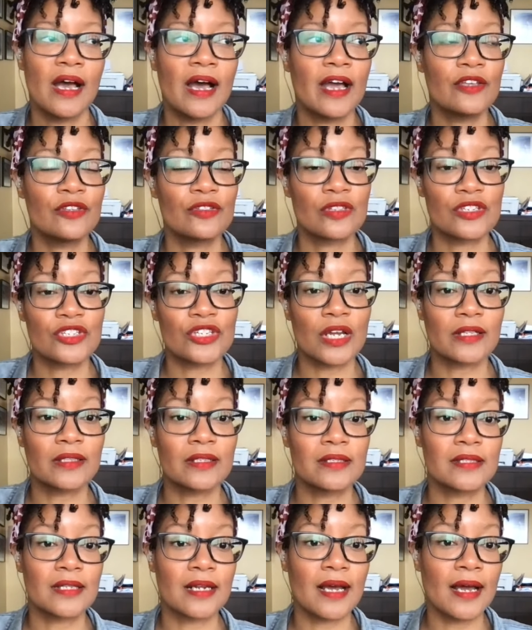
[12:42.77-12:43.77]
I used a
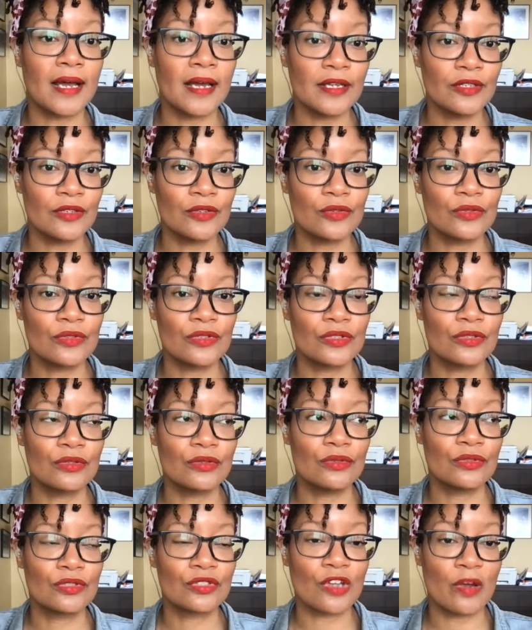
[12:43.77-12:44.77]
checklist that I used
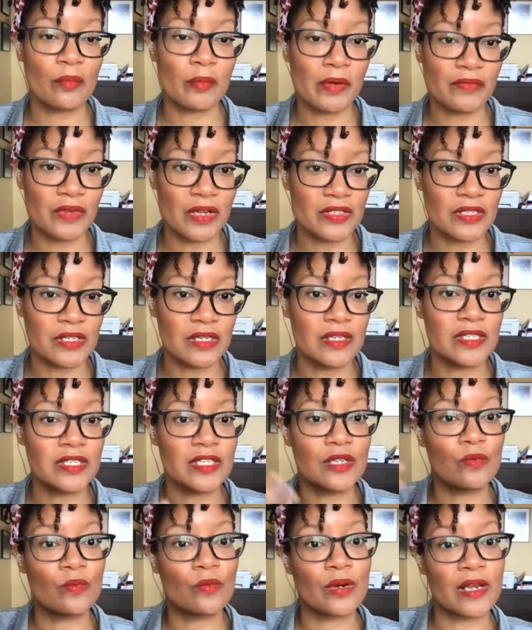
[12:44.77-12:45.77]
to start my
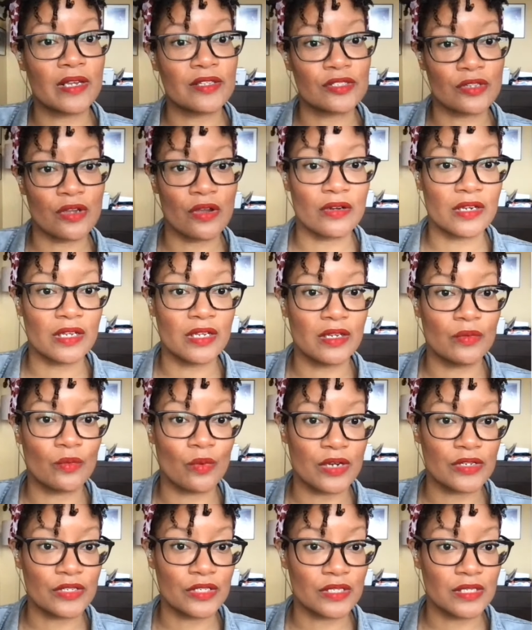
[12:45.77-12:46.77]
residency when I started in
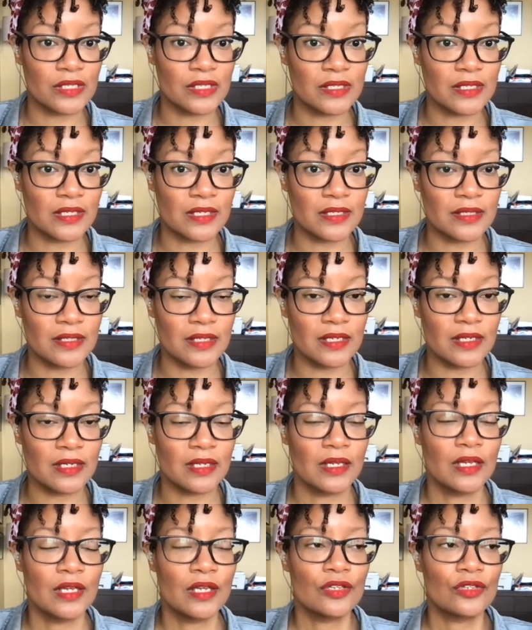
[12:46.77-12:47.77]
Washington, D.C.